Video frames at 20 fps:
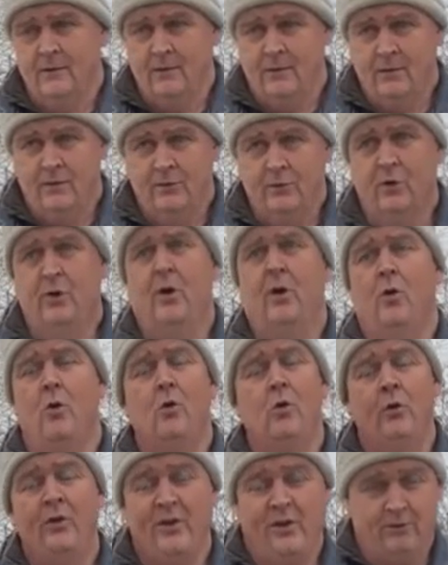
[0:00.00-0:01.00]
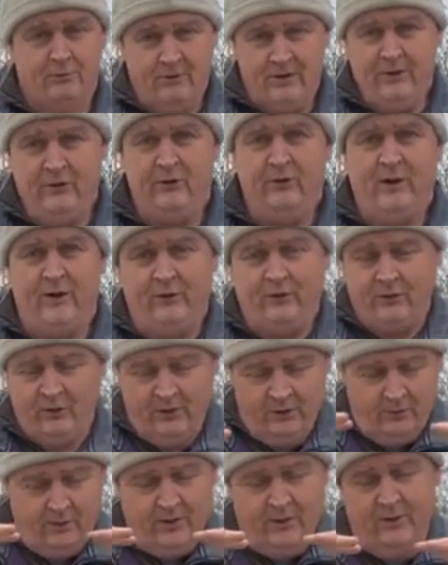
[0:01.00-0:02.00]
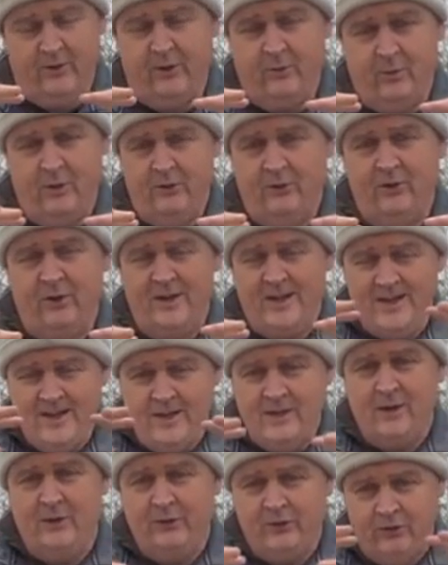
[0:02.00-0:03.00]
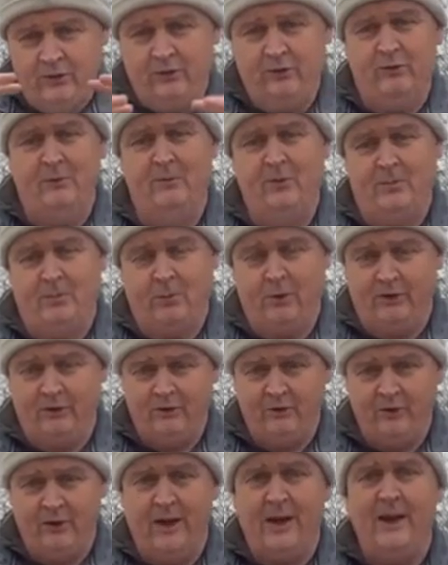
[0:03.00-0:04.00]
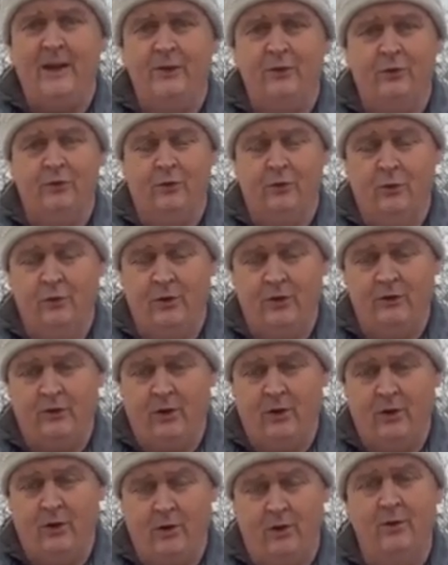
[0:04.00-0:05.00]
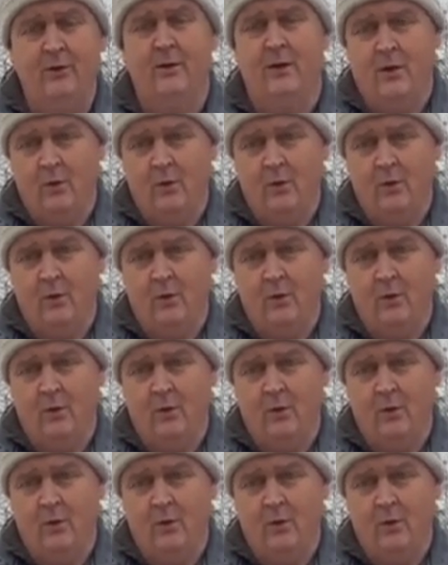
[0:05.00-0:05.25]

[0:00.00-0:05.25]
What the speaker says: that all the other insects, in other words, the ecosystem depressors that Asian hornets are,